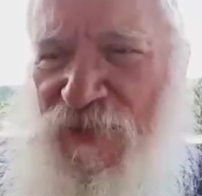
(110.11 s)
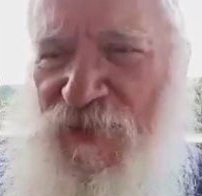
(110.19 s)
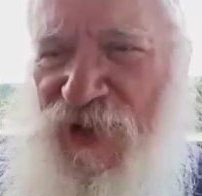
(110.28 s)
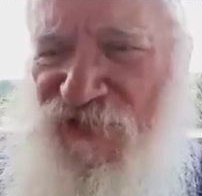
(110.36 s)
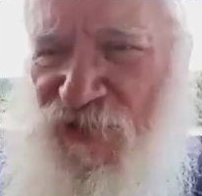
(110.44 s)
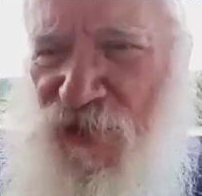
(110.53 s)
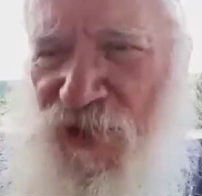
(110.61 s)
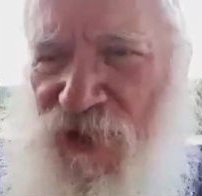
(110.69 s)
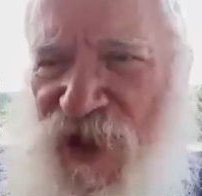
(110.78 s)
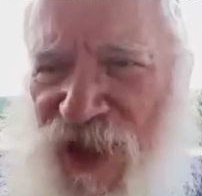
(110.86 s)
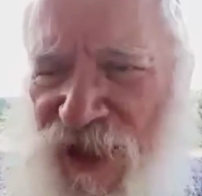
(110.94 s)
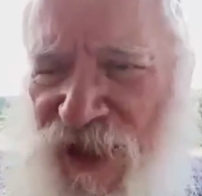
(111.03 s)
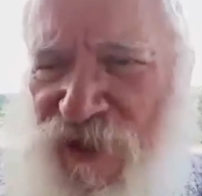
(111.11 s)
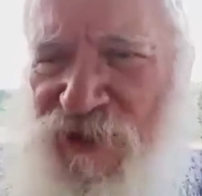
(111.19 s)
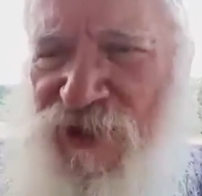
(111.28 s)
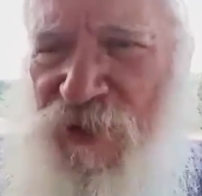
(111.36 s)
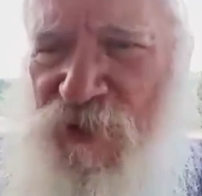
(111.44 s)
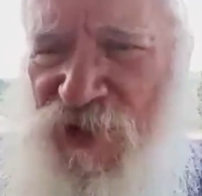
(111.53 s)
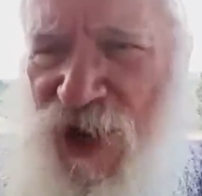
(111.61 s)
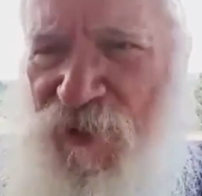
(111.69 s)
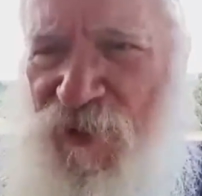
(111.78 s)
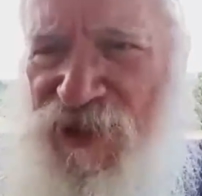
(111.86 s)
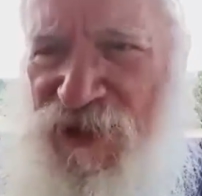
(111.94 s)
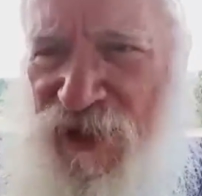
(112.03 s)
before they enter the
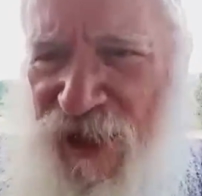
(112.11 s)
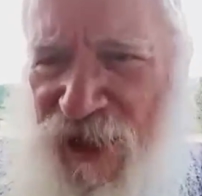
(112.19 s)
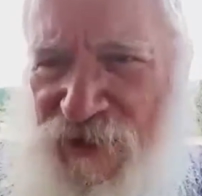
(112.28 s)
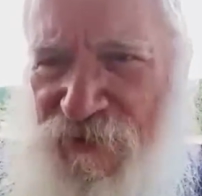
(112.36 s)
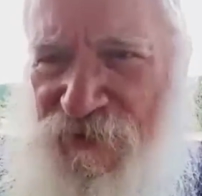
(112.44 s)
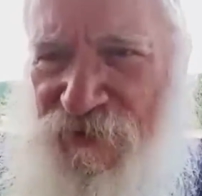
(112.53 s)
promised land.